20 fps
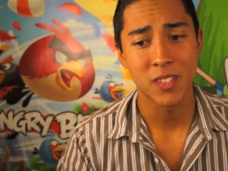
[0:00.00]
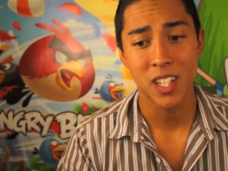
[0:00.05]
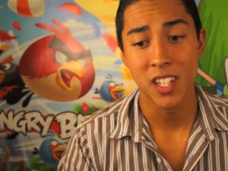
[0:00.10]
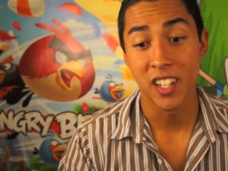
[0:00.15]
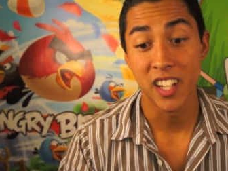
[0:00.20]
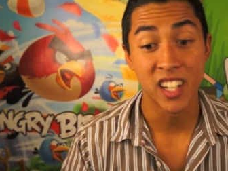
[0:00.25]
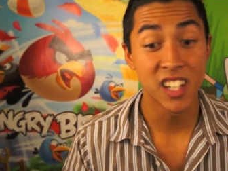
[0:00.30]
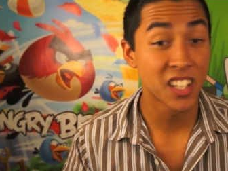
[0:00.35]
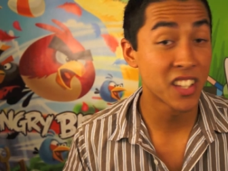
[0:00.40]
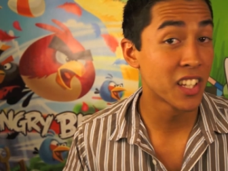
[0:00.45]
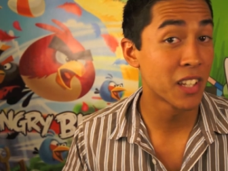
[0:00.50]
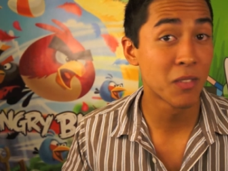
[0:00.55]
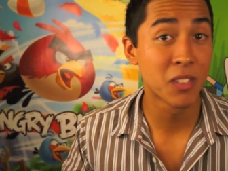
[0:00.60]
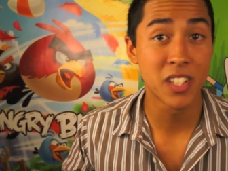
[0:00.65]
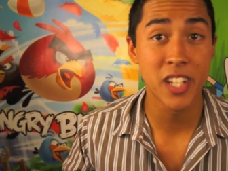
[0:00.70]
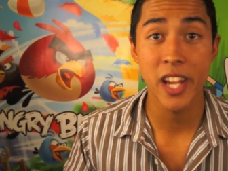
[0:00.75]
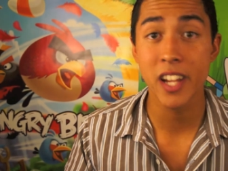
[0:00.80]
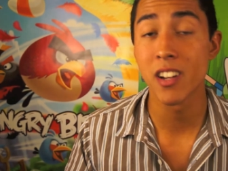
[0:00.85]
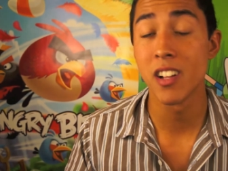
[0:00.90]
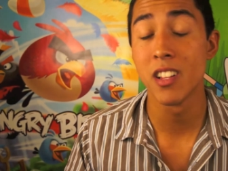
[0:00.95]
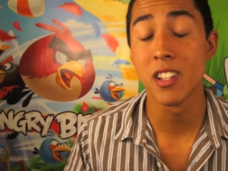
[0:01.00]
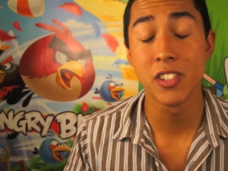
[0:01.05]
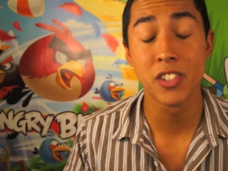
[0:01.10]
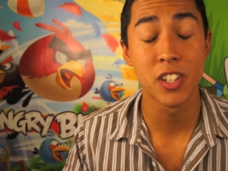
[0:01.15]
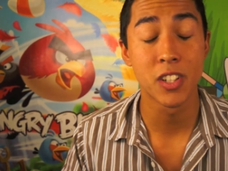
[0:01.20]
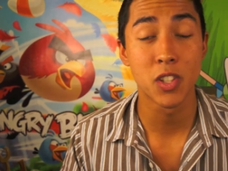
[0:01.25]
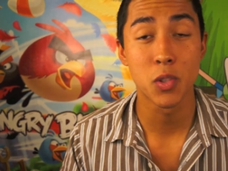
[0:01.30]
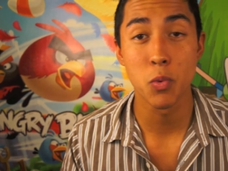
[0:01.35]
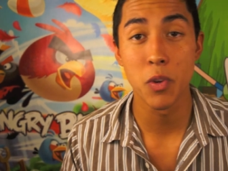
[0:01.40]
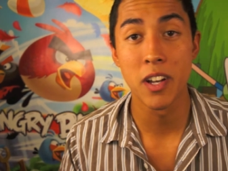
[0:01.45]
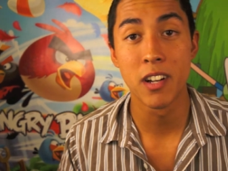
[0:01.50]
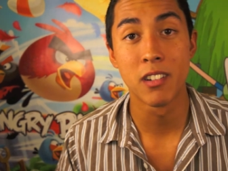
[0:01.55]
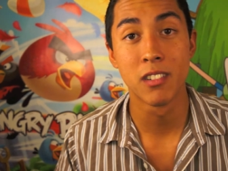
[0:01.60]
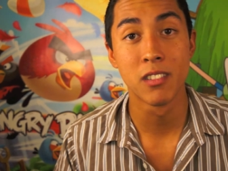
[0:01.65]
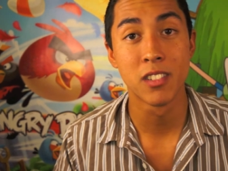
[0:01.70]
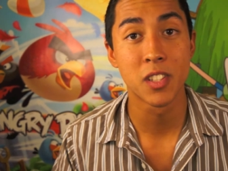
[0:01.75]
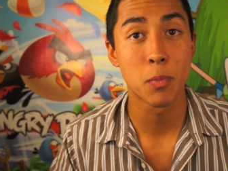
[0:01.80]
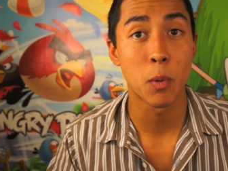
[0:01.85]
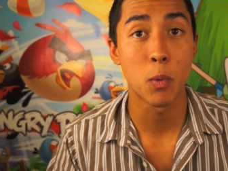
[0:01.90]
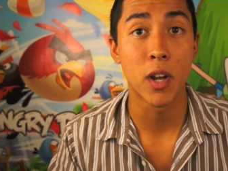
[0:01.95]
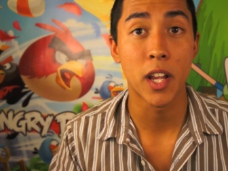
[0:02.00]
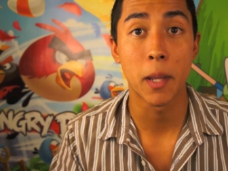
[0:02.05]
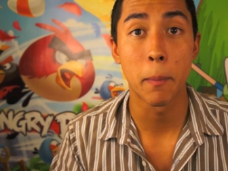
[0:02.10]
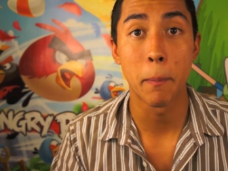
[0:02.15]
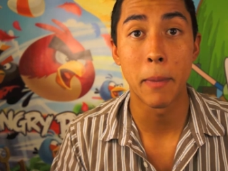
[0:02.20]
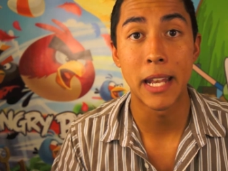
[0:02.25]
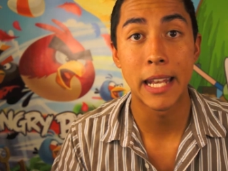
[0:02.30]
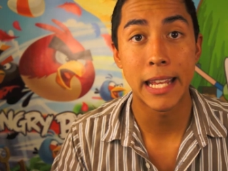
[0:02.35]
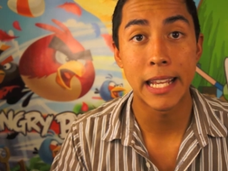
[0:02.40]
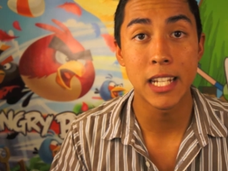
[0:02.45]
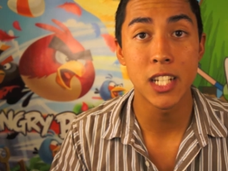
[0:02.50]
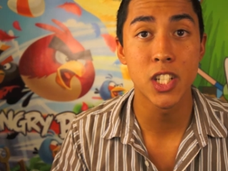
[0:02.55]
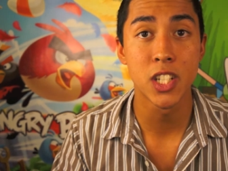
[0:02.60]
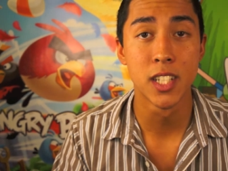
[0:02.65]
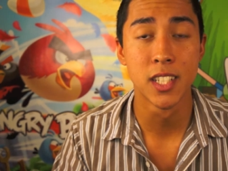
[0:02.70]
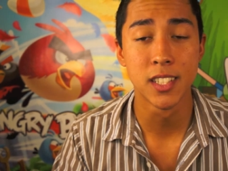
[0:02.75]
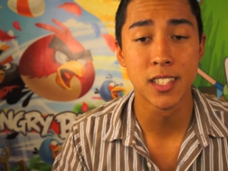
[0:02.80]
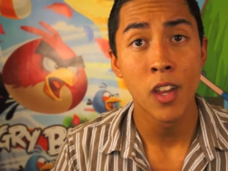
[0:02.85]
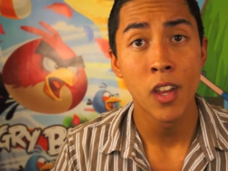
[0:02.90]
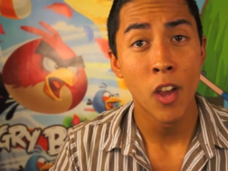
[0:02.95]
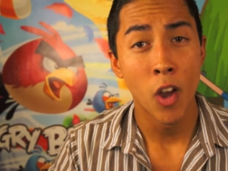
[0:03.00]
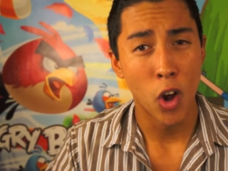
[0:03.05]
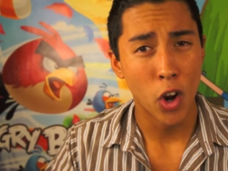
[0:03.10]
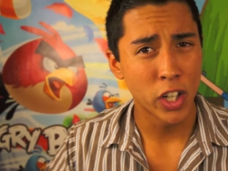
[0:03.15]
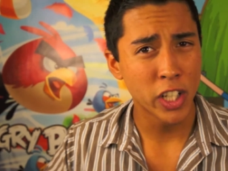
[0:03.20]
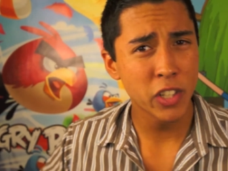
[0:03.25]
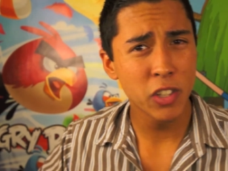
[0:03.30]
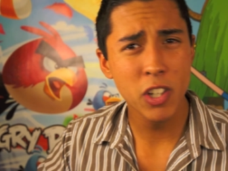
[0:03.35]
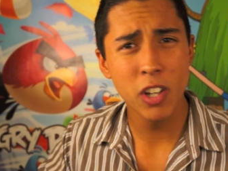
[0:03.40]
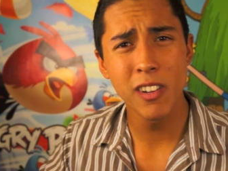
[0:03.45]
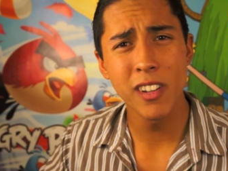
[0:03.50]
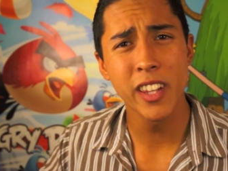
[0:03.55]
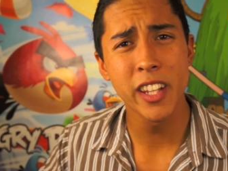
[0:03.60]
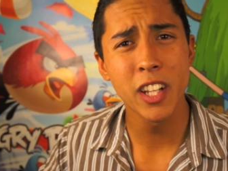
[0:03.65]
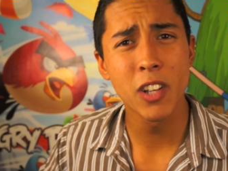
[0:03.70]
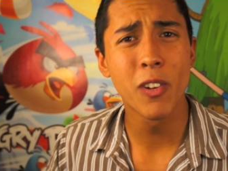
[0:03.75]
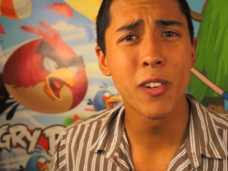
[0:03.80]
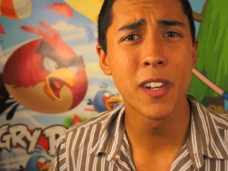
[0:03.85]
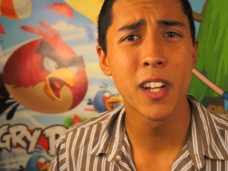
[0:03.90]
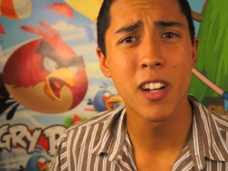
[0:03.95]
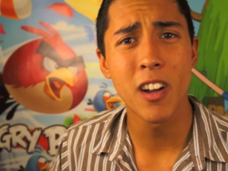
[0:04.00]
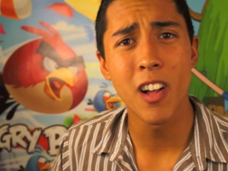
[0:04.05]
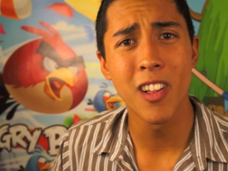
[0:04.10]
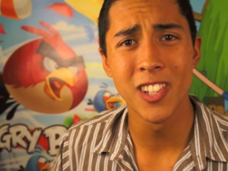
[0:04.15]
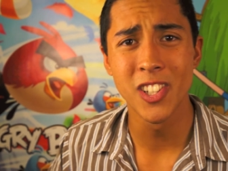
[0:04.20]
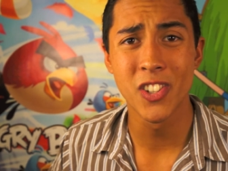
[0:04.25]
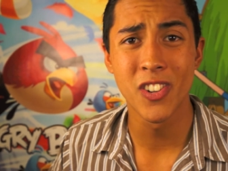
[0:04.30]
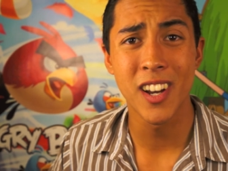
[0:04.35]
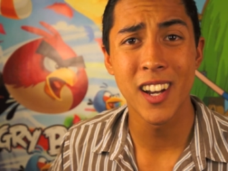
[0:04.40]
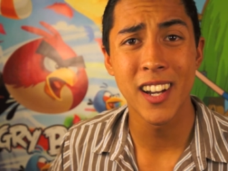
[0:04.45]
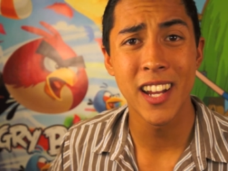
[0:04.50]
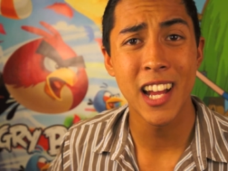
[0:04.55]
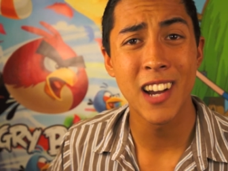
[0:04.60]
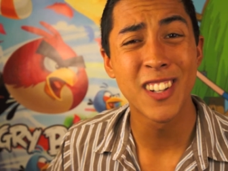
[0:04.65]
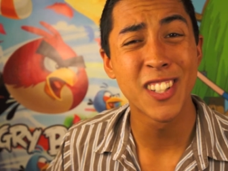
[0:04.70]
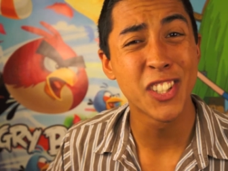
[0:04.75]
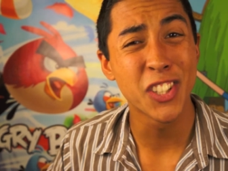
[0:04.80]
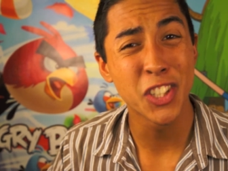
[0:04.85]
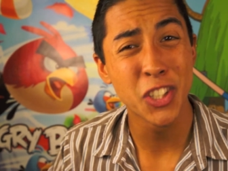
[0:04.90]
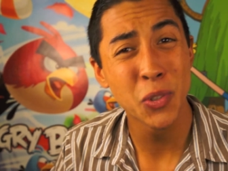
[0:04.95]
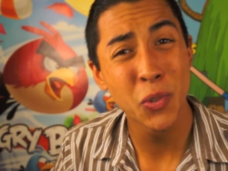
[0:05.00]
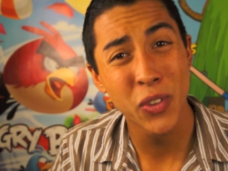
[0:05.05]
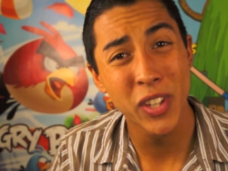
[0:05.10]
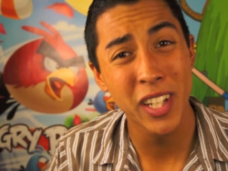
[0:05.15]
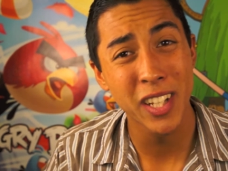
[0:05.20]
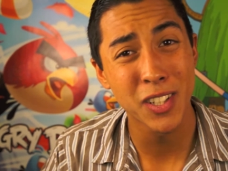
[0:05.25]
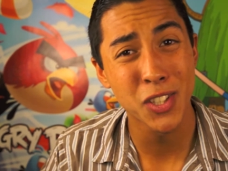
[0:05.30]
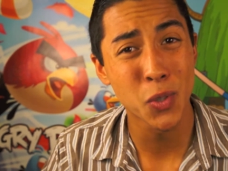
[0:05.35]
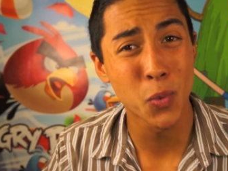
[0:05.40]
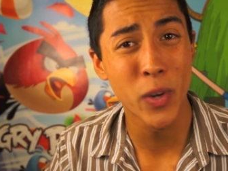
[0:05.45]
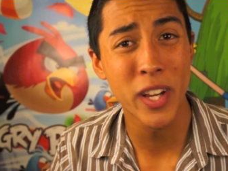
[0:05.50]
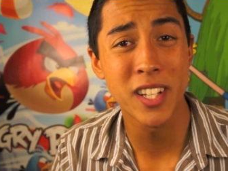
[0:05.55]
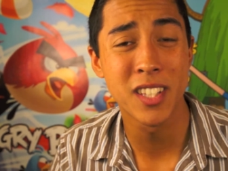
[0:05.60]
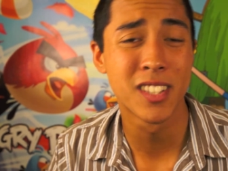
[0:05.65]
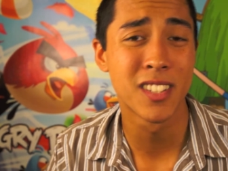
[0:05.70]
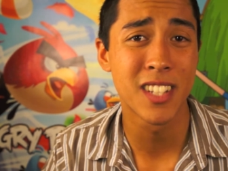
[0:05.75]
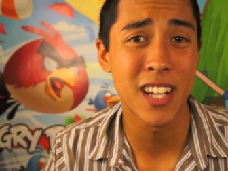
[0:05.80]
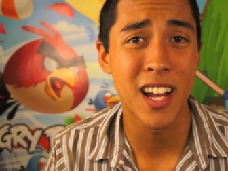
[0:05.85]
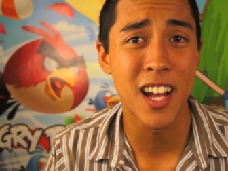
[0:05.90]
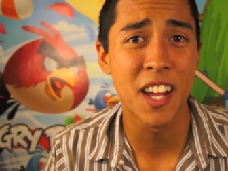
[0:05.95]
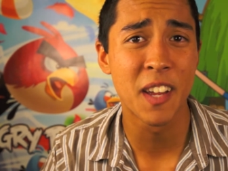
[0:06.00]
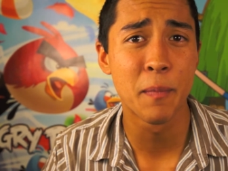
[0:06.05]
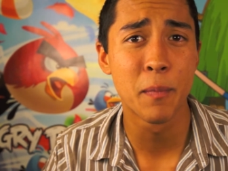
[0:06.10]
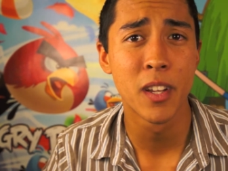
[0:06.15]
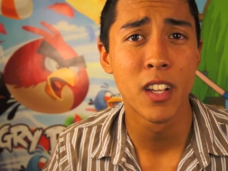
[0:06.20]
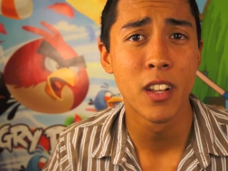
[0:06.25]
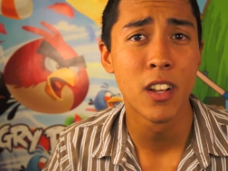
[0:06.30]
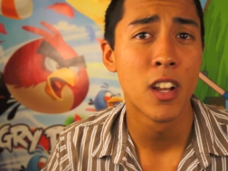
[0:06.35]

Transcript: Anything with technology as well, that's my recommendations. Are you currently going to college right now? Do you think it's a waste of time?